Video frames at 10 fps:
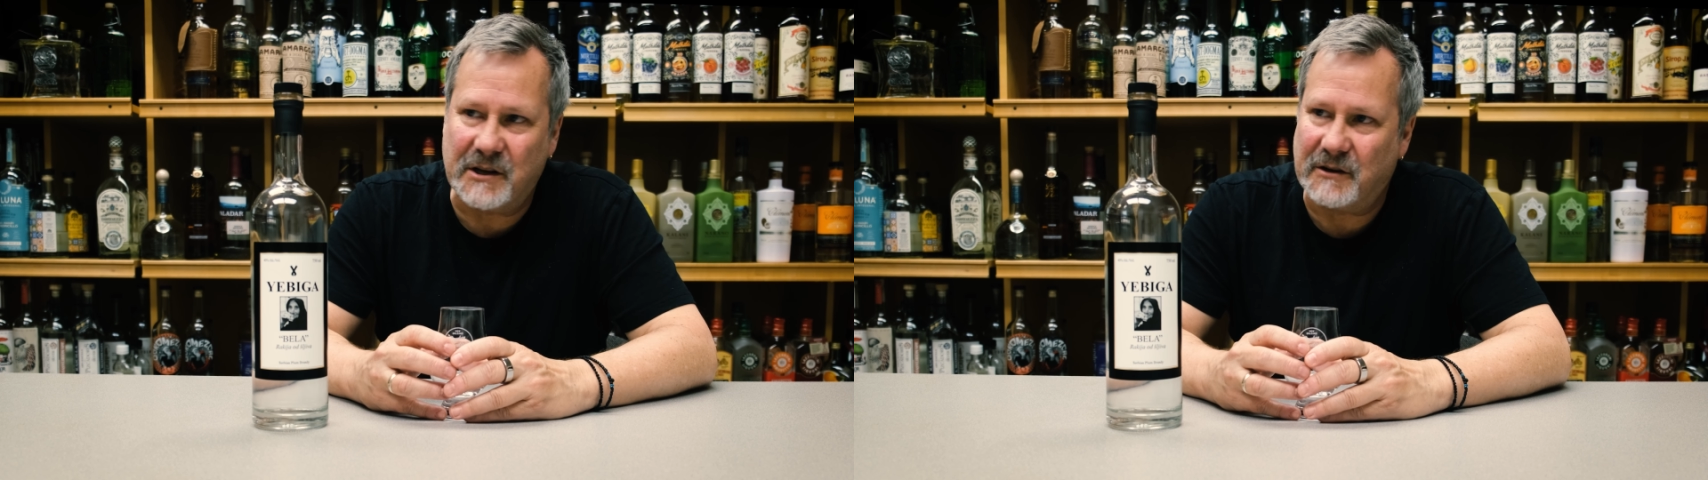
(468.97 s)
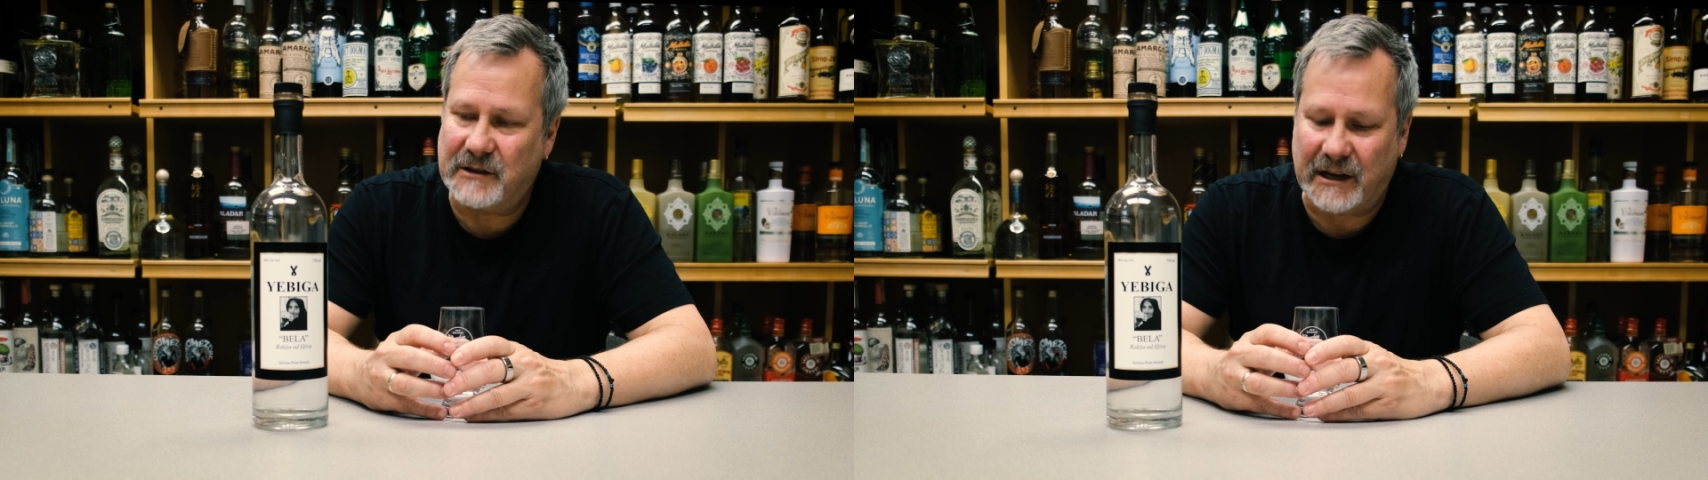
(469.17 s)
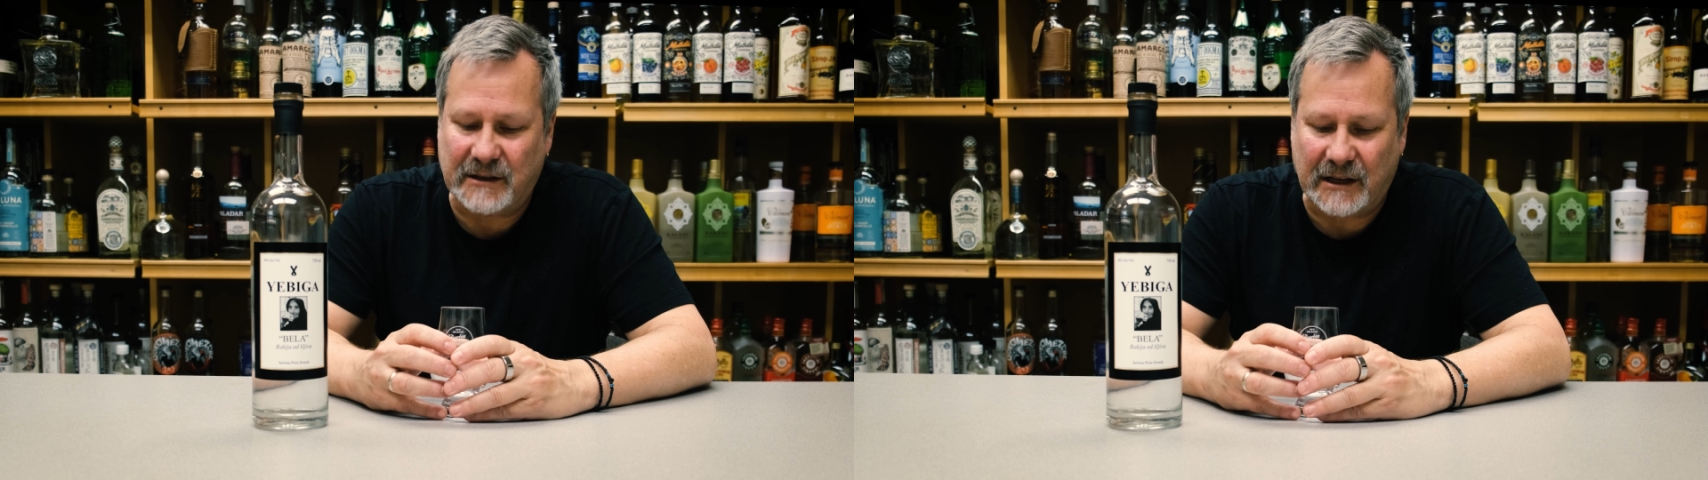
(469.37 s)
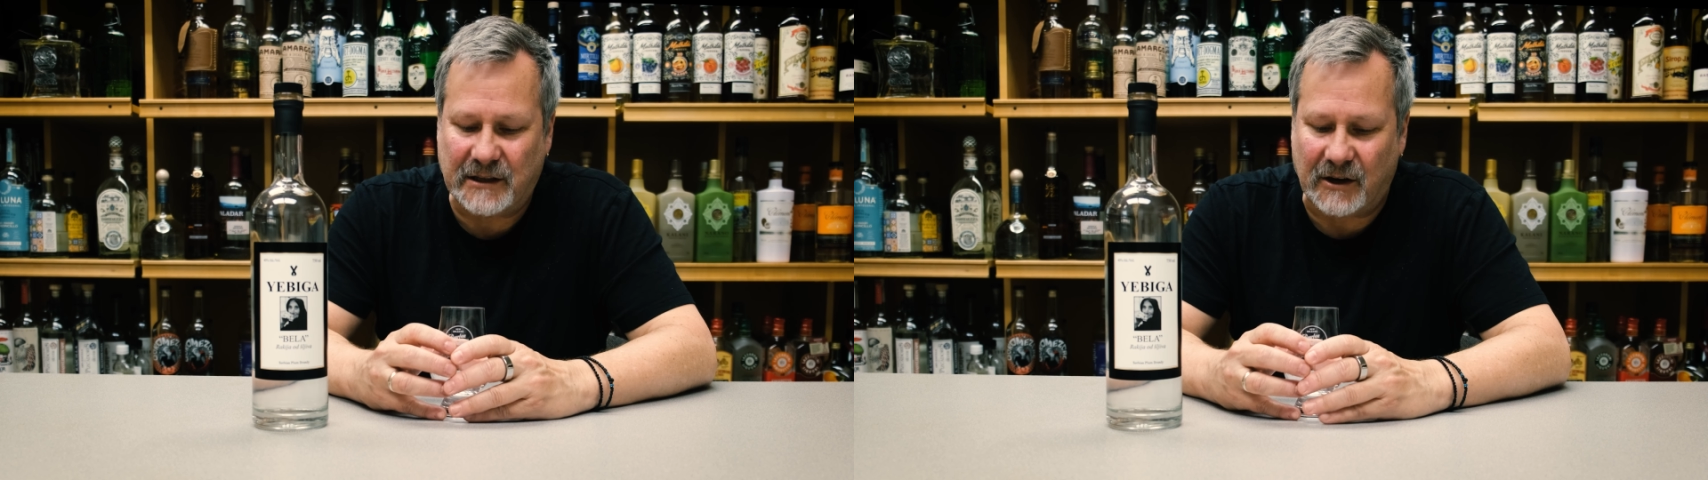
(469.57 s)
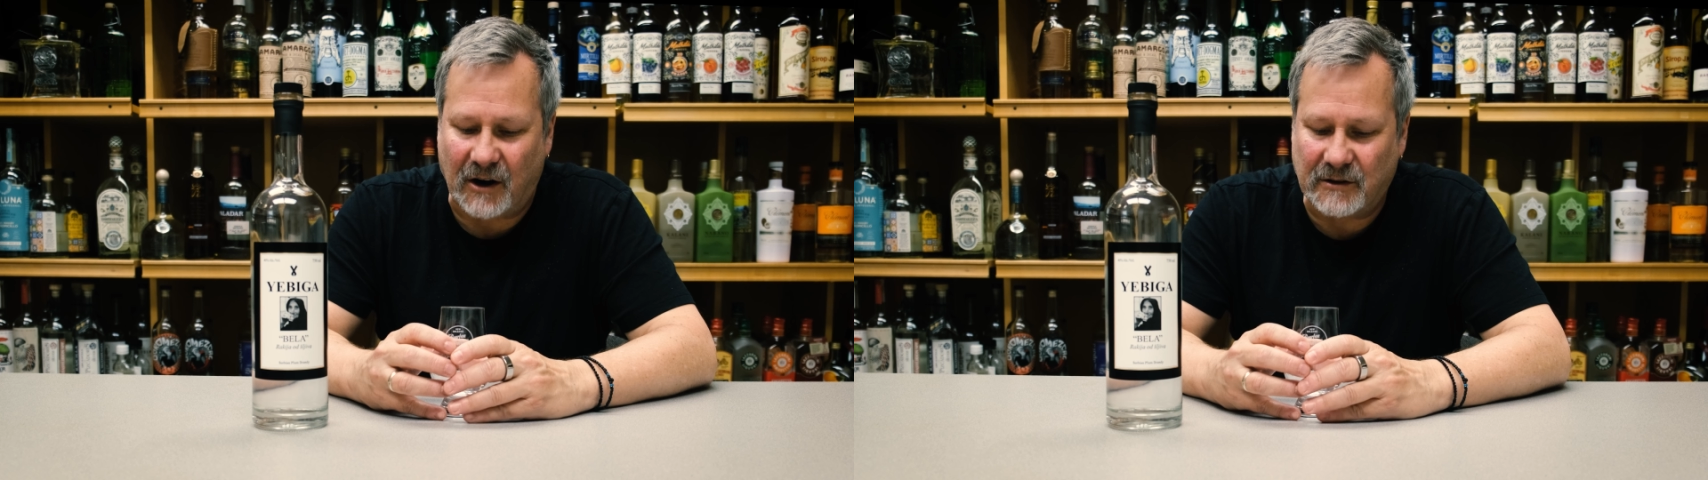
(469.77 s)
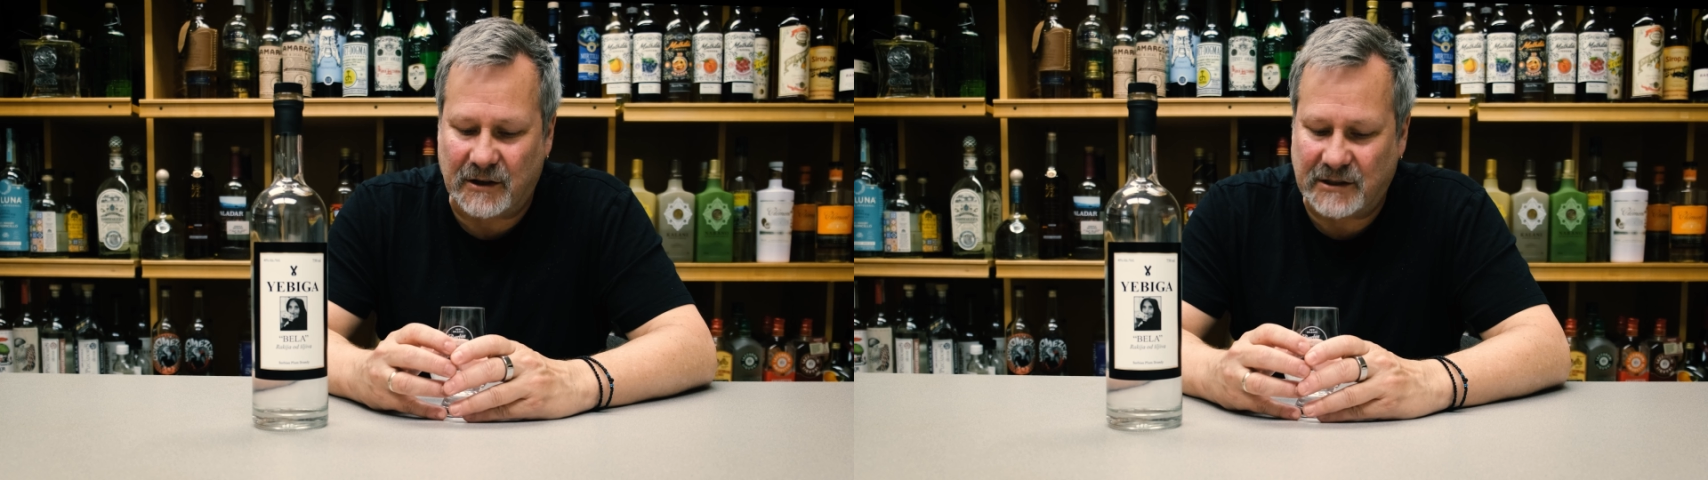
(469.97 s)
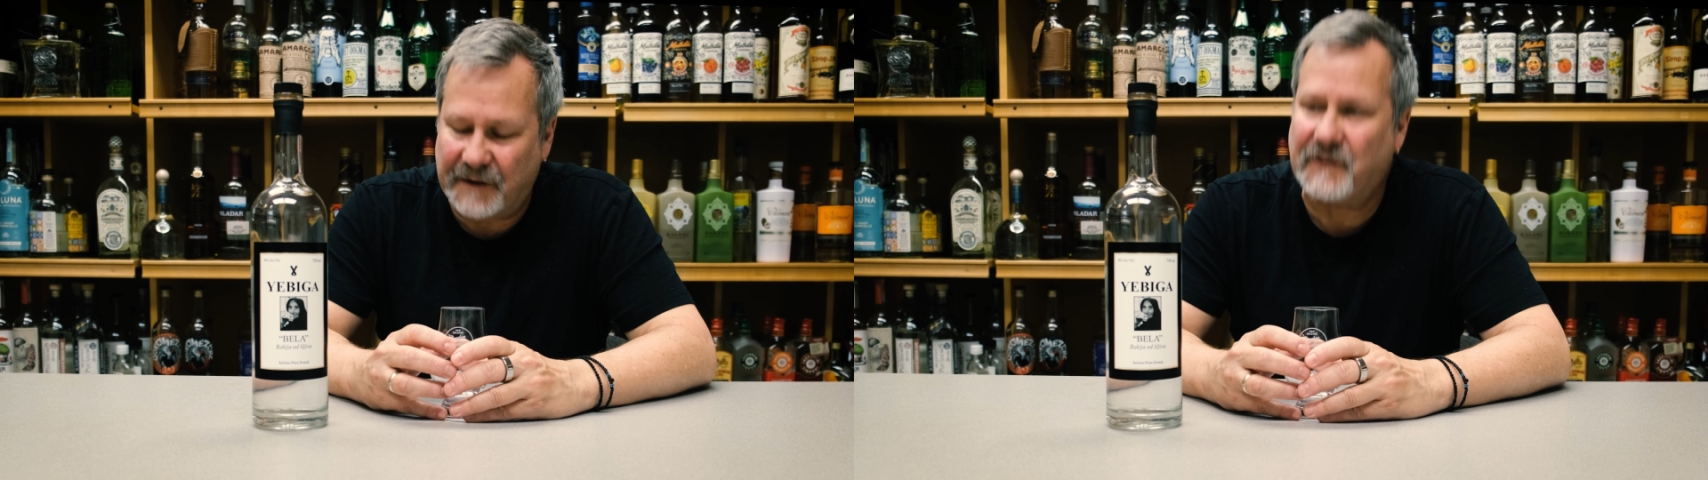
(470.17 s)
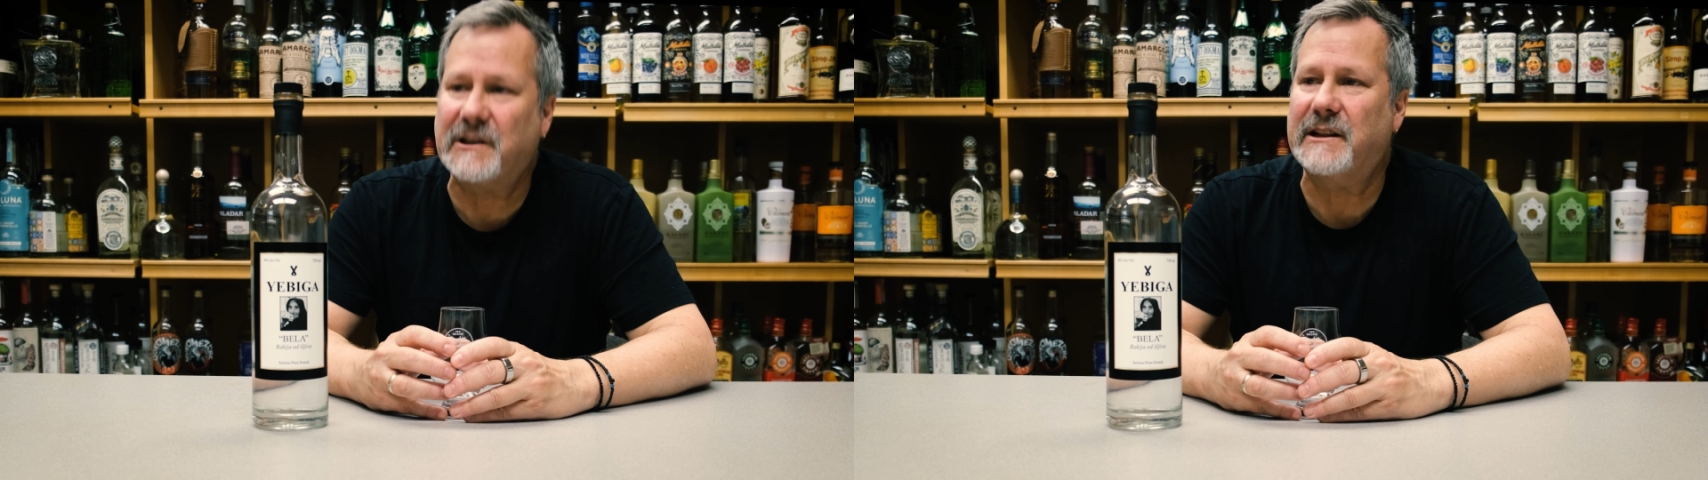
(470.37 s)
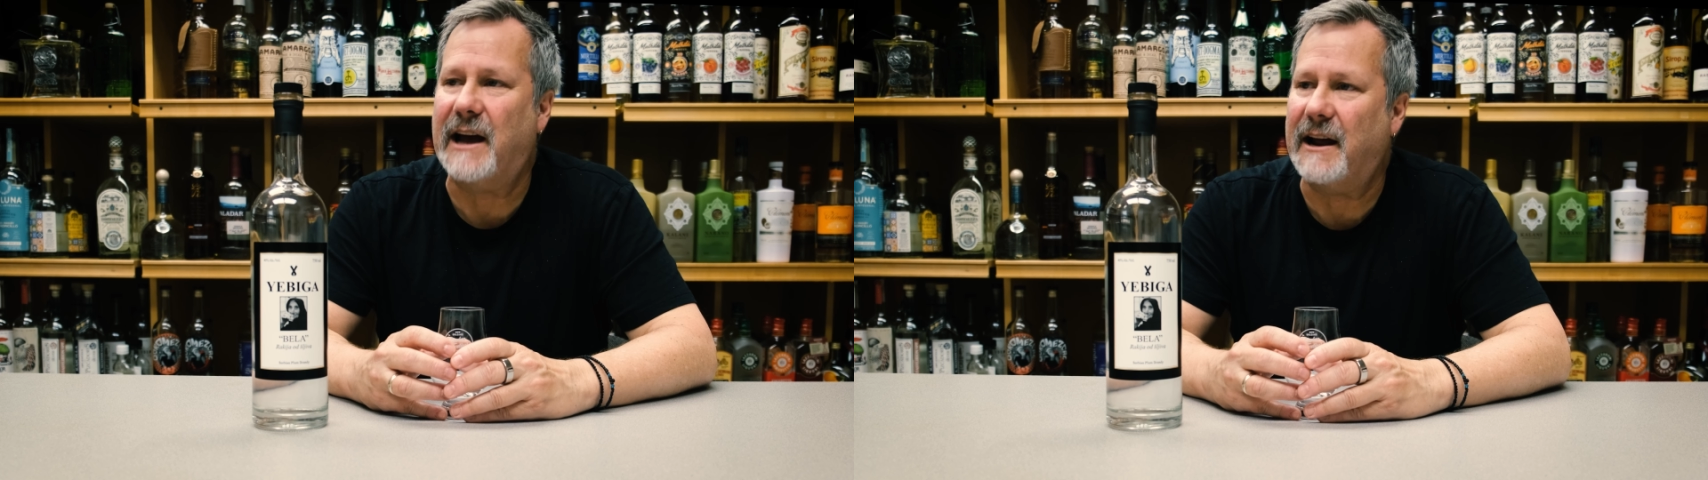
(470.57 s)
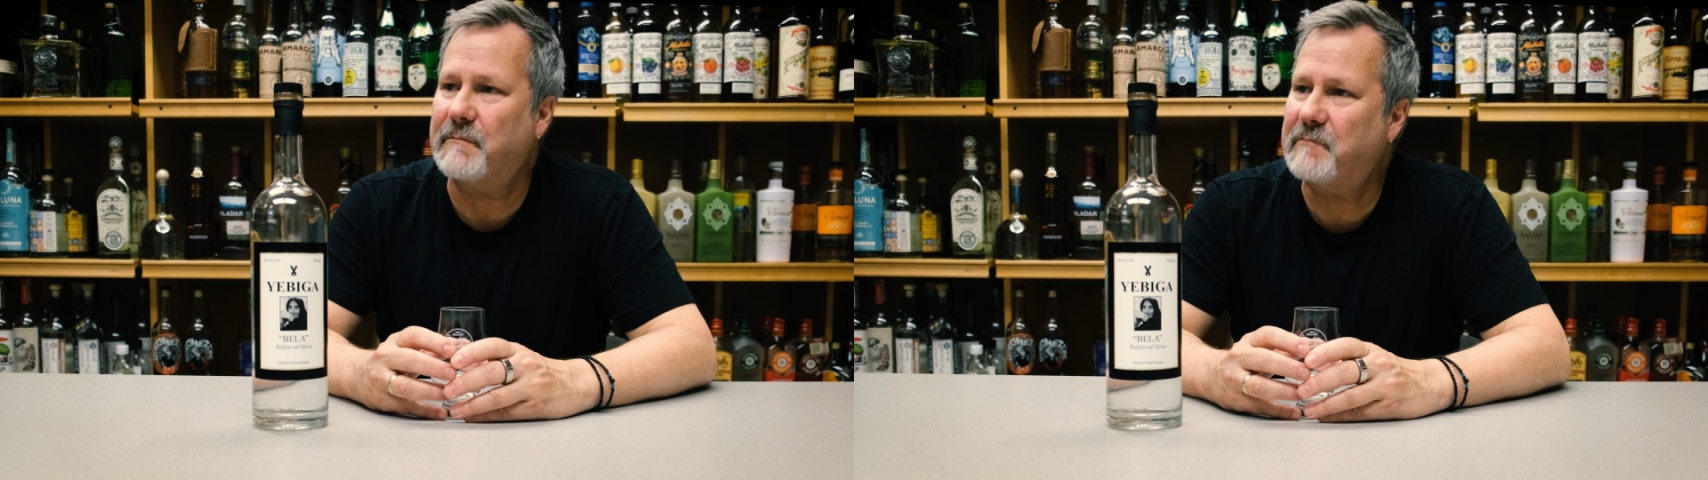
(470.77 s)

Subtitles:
They're different than that.